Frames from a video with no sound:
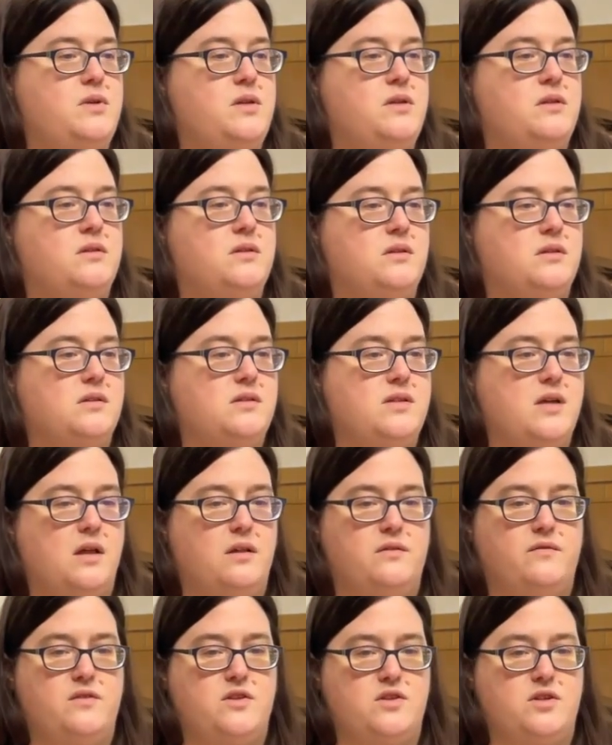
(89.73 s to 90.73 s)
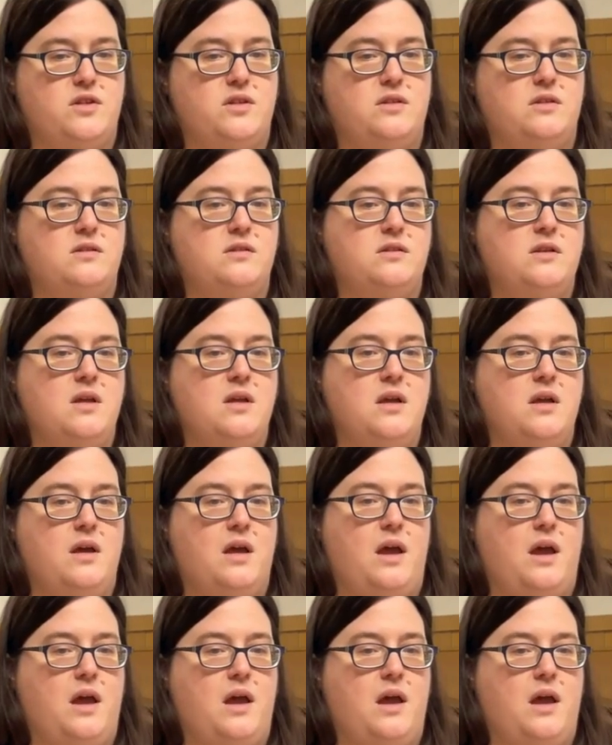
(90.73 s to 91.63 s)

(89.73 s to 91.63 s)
would be the uh, televisions